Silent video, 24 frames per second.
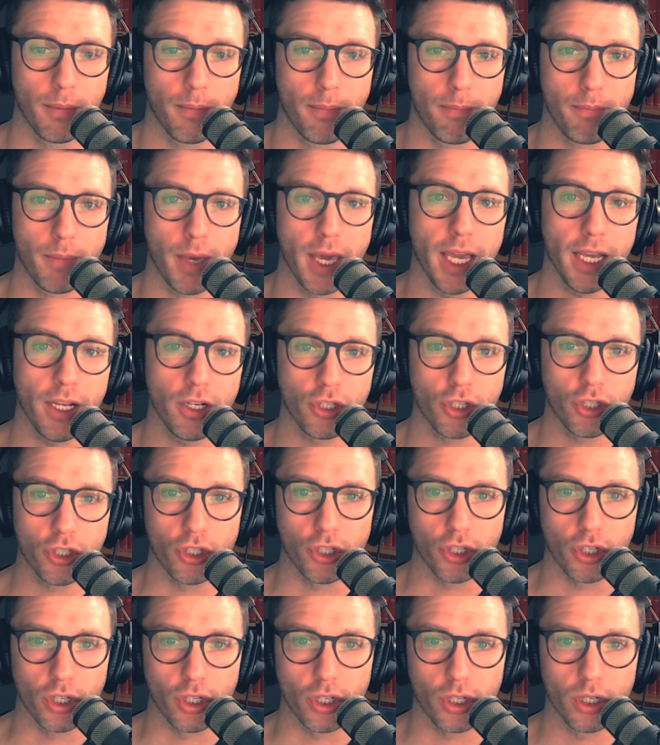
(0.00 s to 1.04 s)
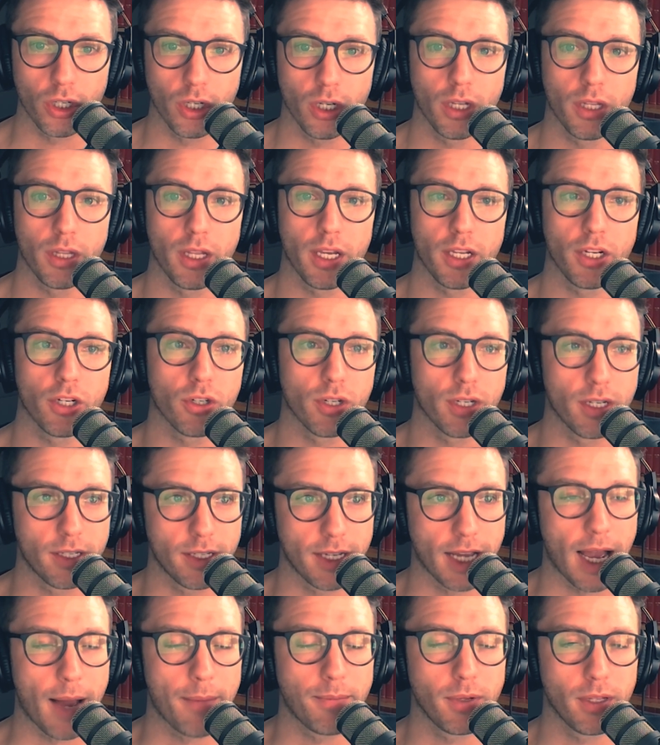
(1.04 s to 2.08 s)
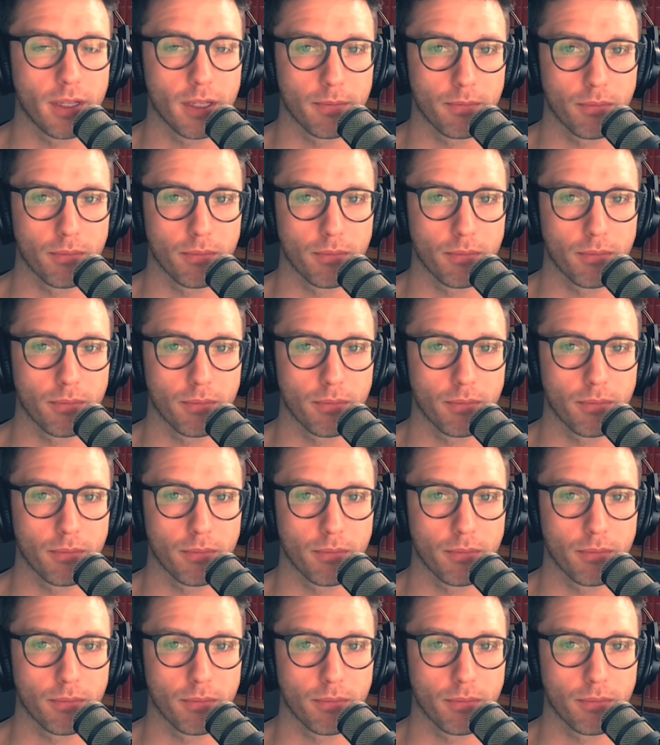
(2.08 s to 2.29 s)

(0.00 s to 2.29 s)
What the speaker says: make sure that you're adapting